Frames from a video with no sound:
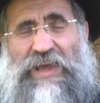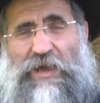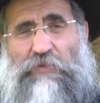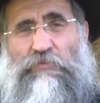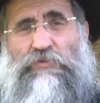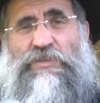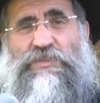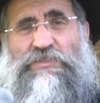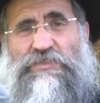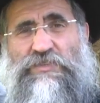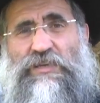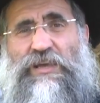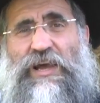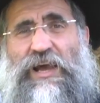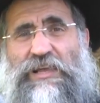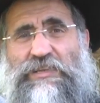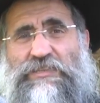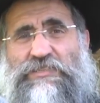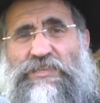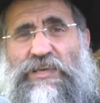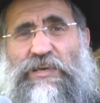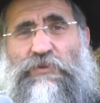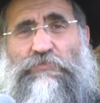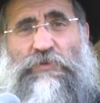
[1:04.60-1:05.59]
Kabbalistic
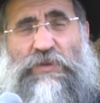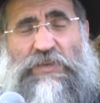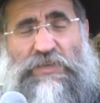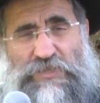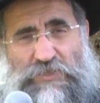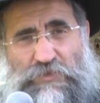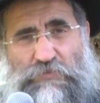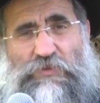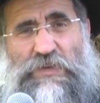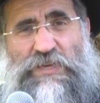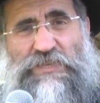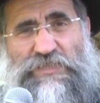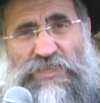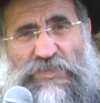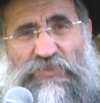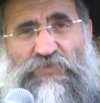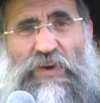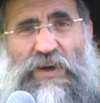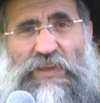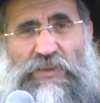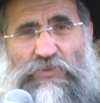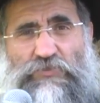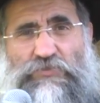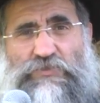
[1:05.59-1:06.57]
concept, and he explains as
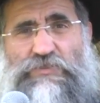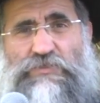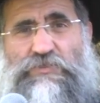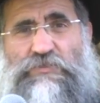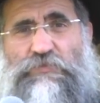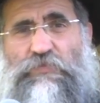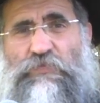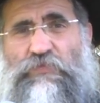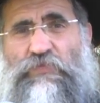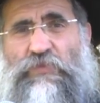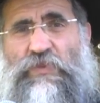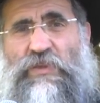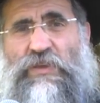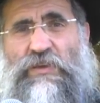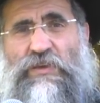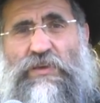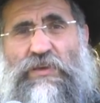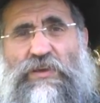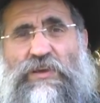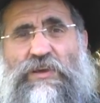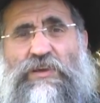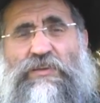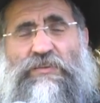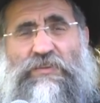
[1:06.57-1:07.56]
follows
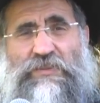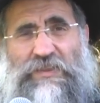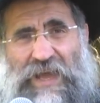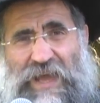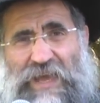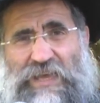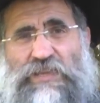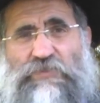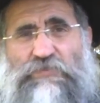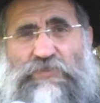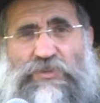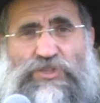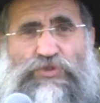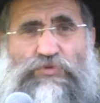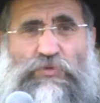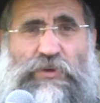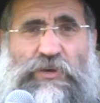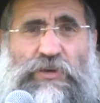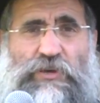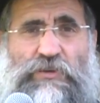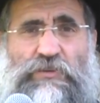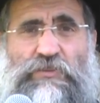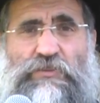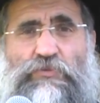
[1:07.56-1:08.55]
The land of
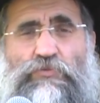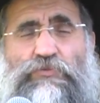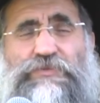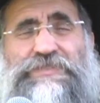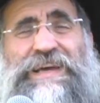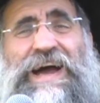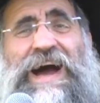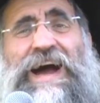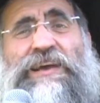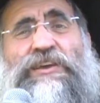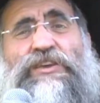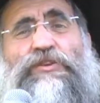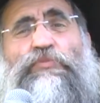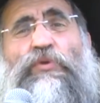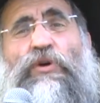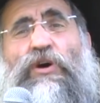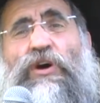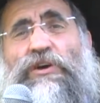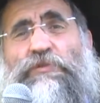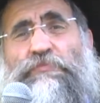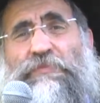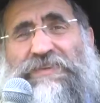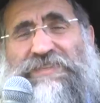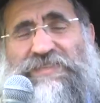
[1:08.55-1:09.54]
Israel was
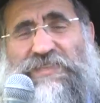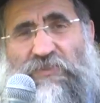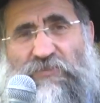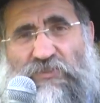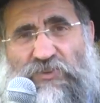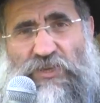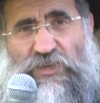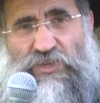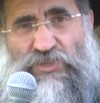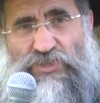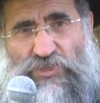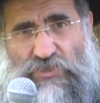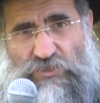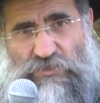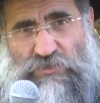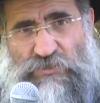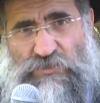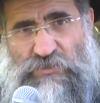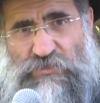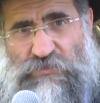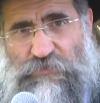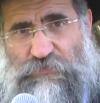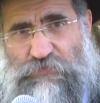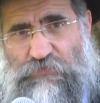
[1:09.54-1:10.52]
occupied by seven
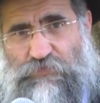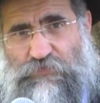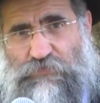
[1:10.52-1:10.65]
nations.